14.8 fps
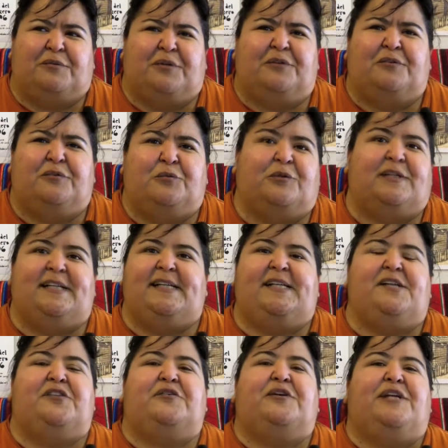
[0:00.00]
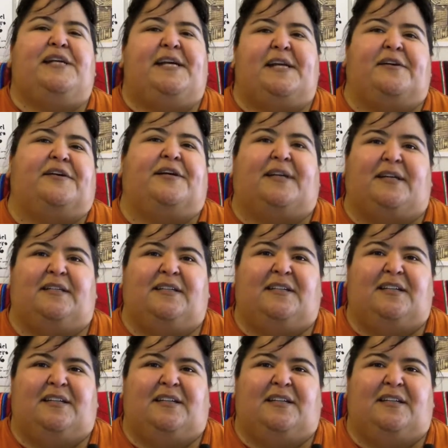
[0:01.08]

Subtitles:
Road 183 area.